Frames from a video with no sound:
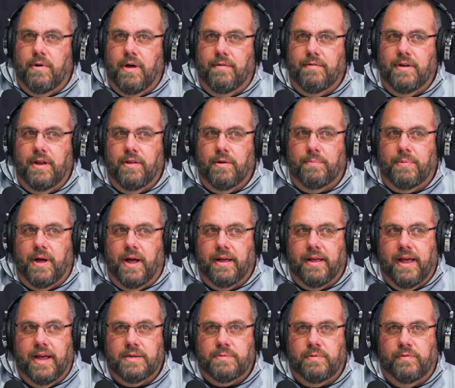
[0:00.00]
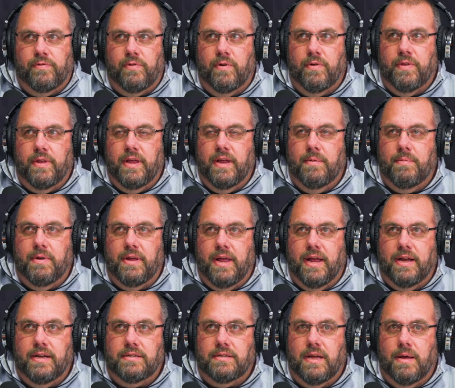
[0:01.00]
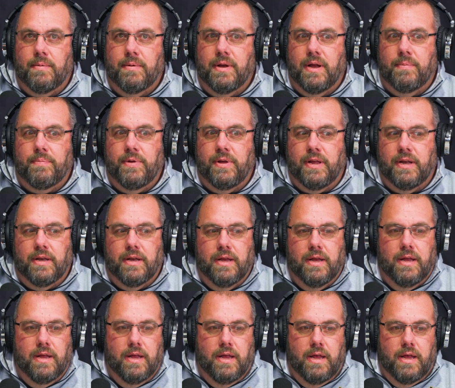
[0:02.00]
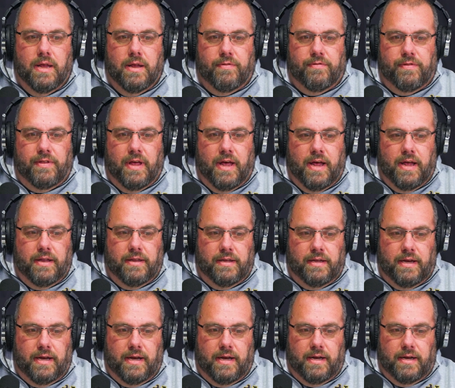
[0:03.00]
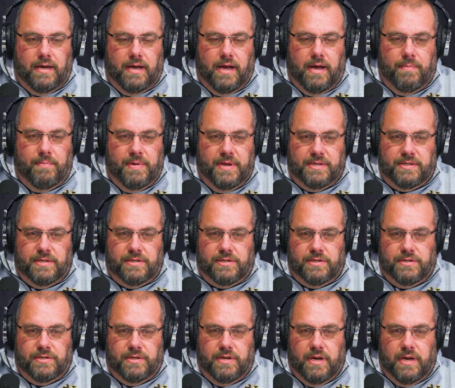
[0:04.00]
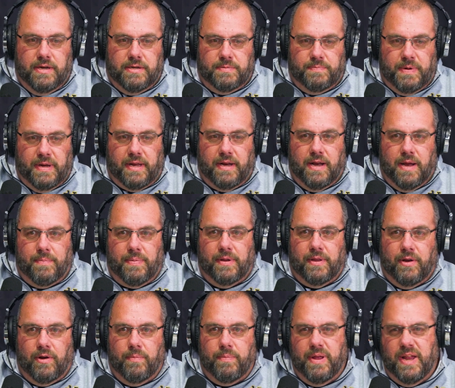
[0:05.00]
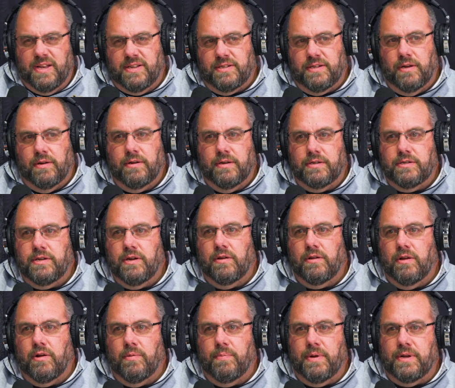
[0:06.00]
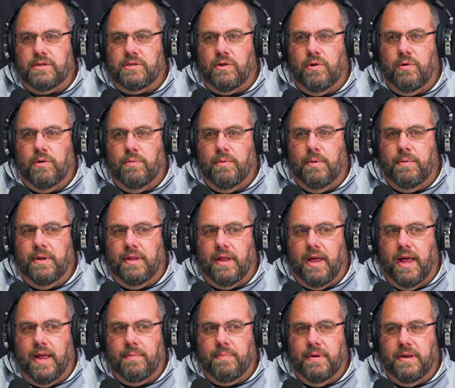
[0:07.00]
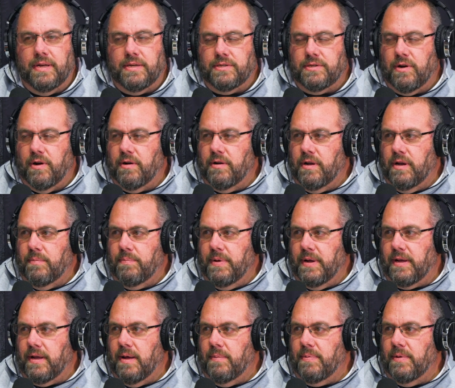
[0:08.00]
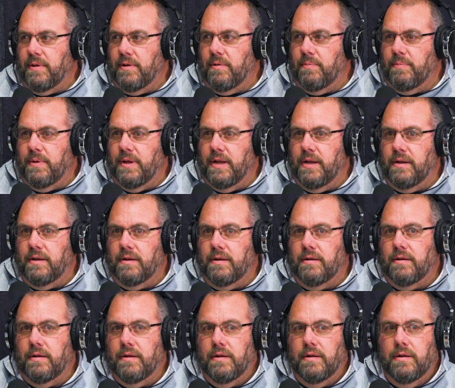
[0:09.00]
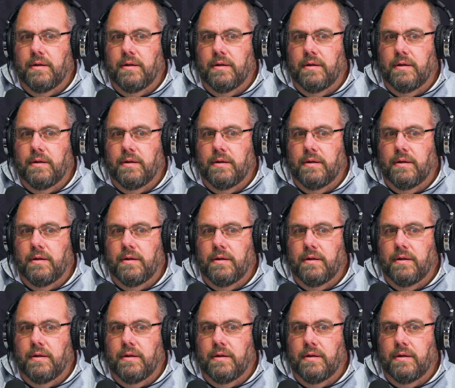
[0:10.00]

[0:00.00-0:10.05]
we'll have another podcast before then. But yeah, it's coming up. You can. The business is picking up a little bit. Still a little bit slower than what we like, but it's starting to pick up a little bit. And